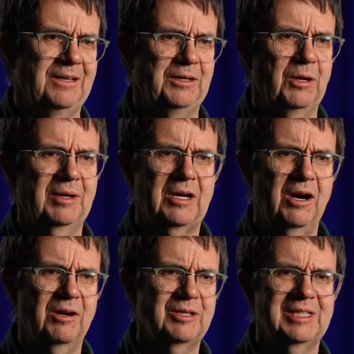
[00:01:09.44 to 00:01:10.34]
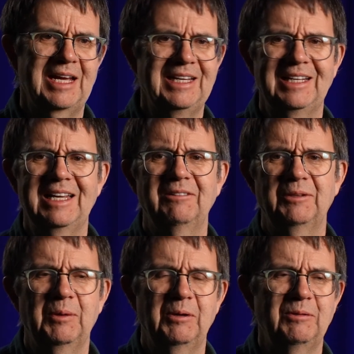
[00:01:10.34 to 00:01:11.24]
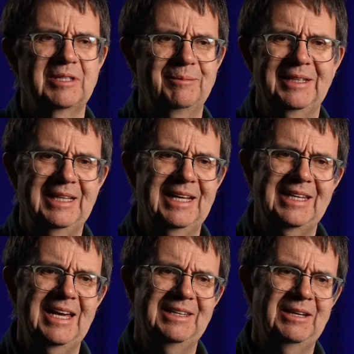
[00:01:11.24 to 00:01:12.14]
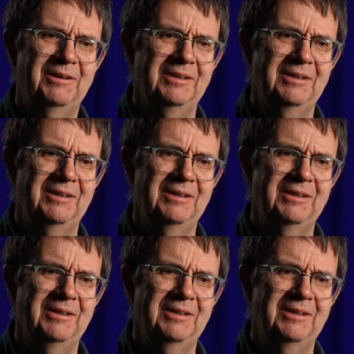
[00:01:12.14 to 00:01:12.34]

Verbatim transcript: you know, a car sliding down the road, something like that.